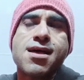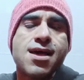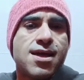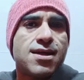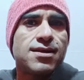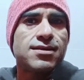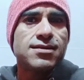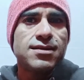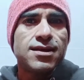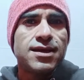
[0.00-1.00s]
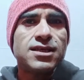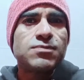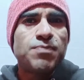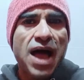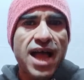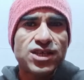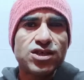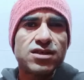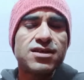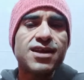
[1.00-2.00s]
And his
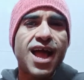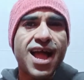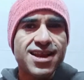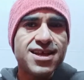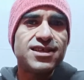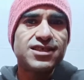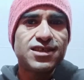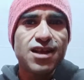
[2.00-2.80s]
passion and his